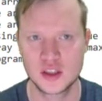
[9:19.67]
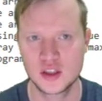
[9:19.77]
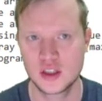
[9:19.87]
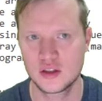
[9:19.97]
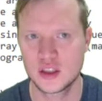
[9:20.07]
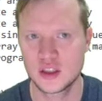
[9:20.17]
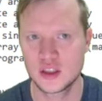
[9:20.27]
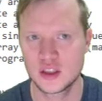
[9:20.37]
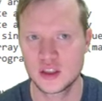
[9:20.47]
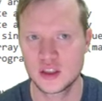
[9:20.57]
So this
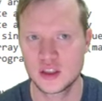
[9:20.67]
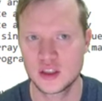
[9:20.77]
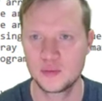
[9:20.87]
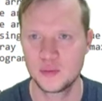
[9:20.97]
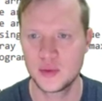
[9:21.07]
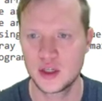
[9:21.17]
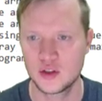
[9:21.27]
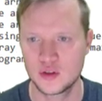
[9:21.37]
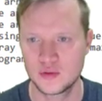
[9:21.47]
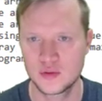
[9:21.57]
is our
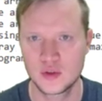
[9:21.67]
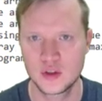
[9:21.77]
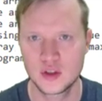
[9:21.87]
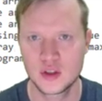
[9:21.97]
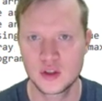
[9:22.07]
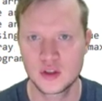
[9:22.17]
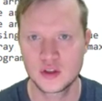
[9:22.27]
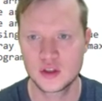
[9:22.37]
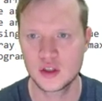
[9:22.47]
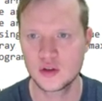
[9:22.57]
menu.
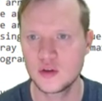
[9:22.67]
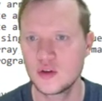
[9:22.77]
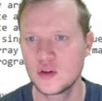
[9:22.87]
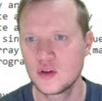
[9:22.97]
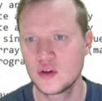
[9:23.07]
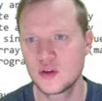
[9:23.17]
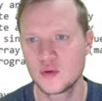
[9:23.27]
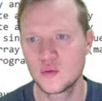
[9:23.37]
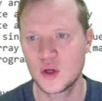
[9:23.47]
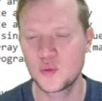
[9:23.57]
So
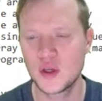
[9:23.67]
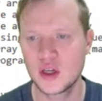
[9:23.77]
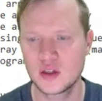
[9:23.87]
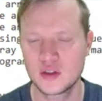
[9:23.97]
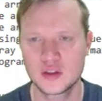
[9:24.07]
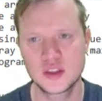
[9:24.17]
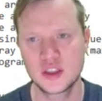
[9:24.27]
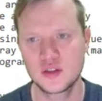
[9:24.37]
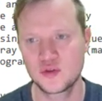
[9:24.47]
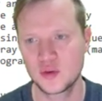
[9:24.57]
what we can
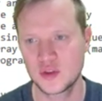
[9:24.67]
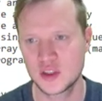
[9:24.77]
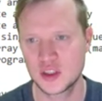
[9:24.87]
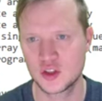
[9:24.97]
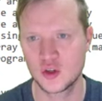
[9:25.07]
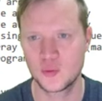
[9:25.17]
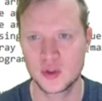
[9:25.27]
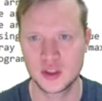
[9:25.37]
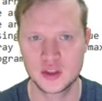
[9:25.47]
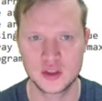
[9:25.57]
see from this example
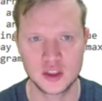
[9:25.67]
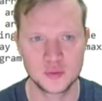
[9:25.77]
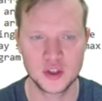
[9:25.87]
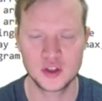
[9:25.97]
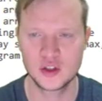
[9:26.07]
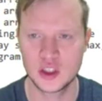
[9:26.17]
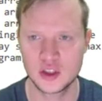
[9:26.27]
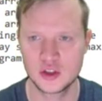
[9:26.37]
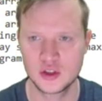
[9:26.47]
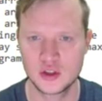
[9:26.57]
is this menu
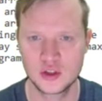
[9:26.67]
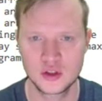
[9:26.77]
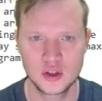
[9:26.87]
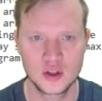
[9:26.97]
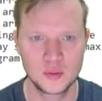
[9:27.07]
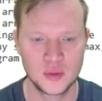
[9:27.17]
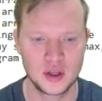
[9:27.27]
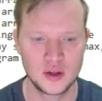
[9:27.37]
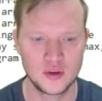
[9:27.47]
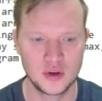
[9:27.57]
needs to
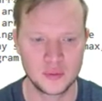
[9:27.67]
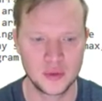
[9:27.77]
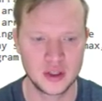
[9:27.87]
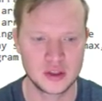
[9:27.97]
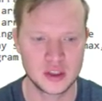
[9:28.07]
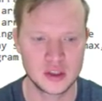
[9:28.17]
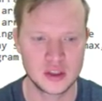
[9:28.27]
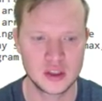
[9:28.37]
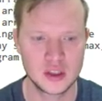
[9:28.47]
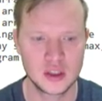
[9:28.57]
be
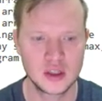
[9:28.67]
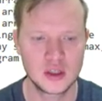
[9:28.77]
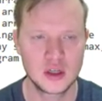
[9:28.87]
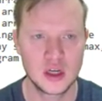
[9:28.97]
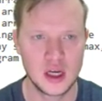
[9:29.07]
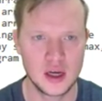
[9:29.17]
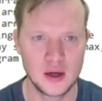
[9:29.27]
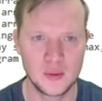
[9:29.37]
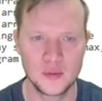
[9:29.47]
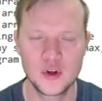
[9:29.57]
repeated
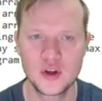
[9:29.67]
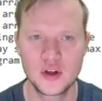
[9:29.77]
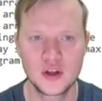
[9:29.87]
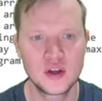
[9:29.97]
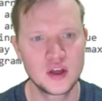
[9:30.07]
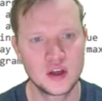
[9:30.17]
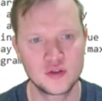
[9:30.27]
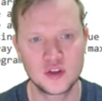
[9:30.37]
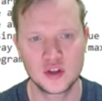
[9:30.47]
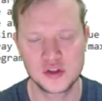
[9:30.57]
um,
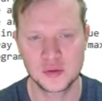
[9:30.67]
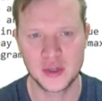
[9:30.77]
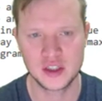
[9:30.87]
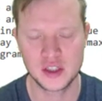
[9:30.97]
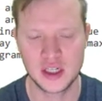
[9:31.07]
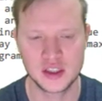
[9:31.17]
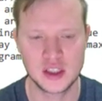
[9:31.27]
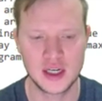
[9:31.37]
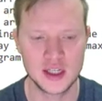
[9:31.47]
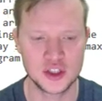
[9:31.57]
if the user makes a
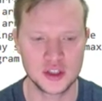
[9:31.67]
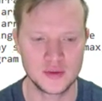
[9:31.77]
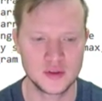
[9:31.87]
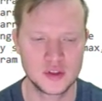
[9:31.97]
selection.